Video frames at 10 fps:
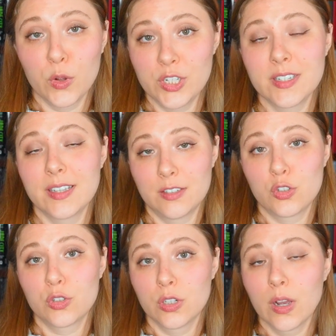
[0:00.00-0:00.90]
what she says is
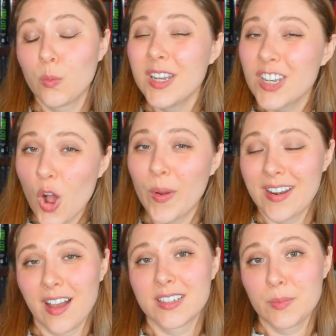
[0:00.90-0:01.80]
true, and we know it
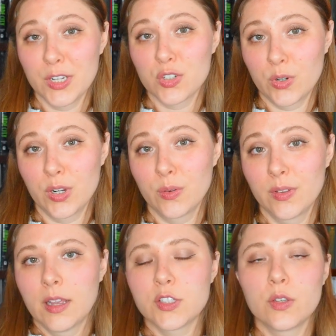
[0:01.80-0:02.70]
not to be true.
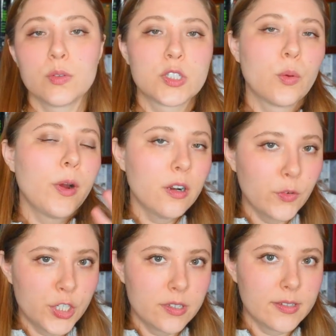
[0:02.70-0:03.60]
And so part of
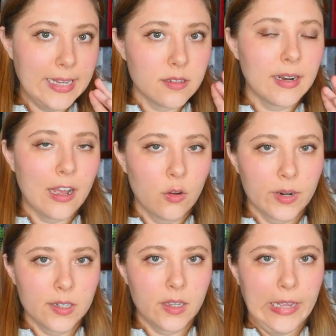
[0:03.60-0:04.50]
what she says is an
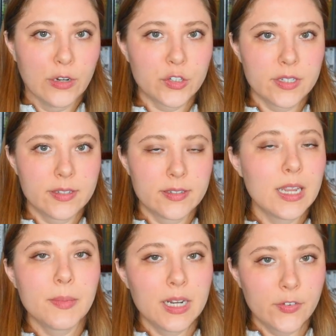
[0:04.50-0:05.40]
outright lie. You know, she says,
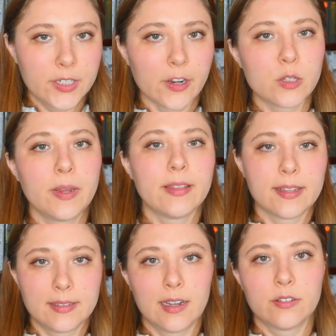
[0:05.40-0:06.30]
Daemon never touched me,
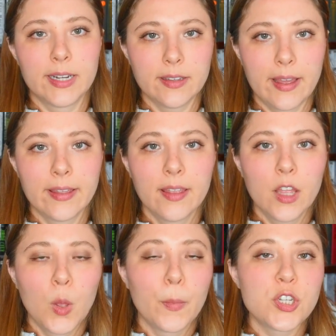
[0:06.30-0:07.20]
that's an outright lie.
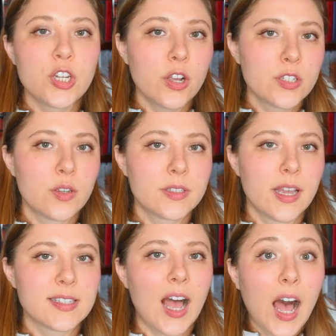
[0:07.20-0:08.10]
But she also
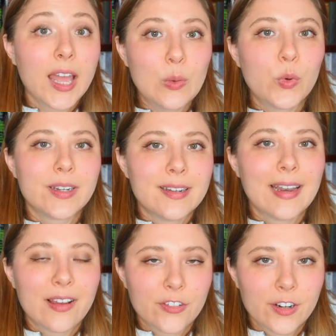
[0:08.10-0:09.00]
says, I would
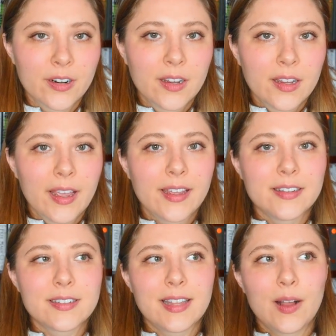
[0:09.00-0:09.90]
never.
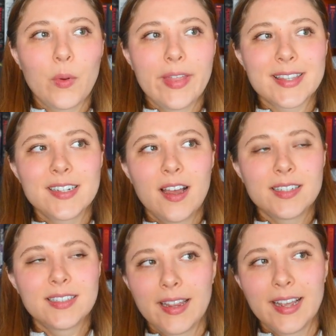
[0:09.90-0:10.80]
And that, well, that's
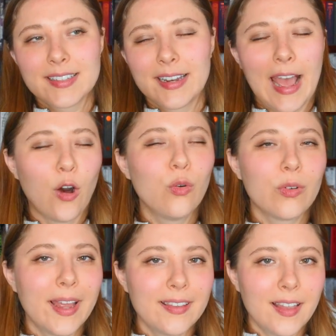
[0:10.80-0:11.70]
not, I guess, an
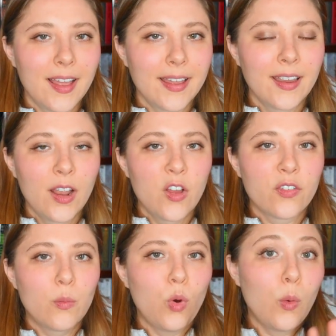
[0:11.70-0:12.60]
outright lie.
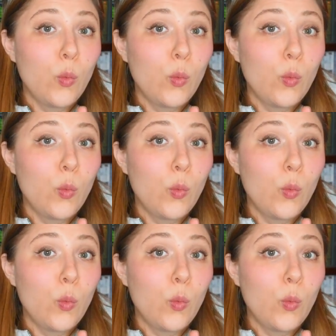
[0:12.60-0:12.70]
From what